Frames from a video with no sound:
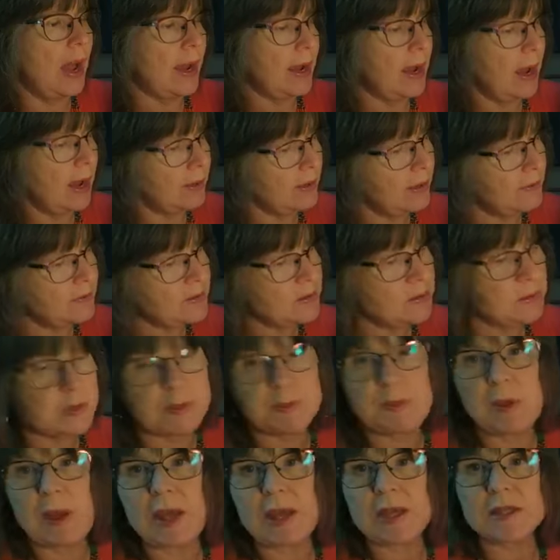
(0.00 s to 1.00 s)
I gotta leave some
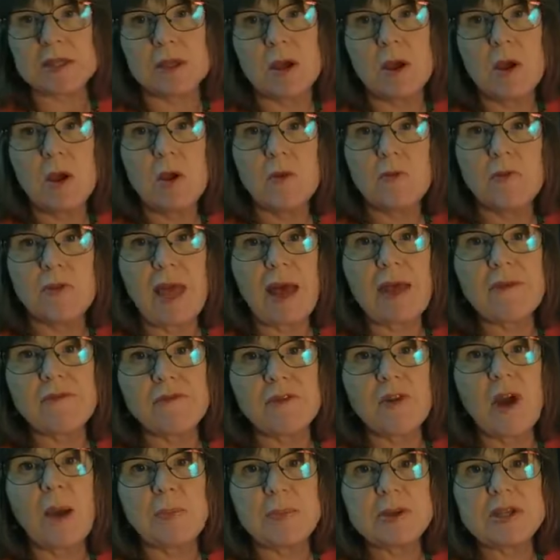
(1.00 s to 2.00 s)
space for that
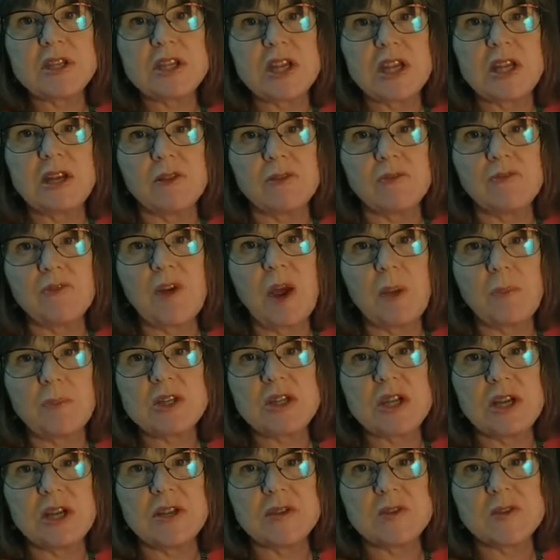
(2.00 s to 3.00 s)
Frappuccino. The
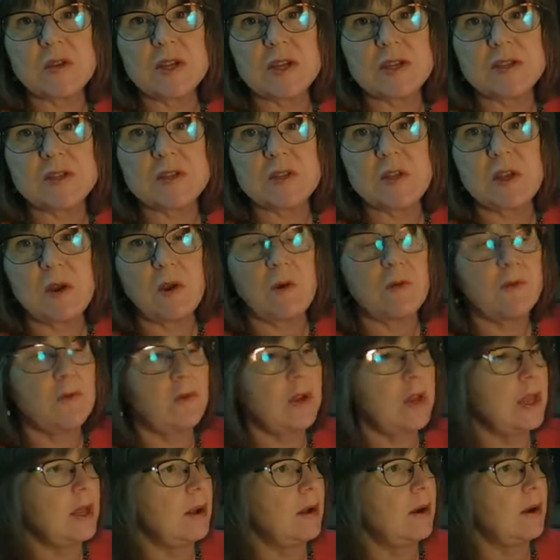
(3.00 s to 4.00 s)
Frappuccino is gonna sit over
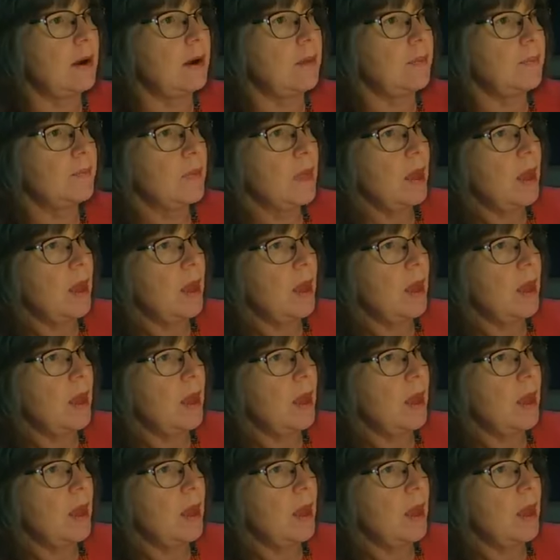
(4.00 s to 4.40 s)
here.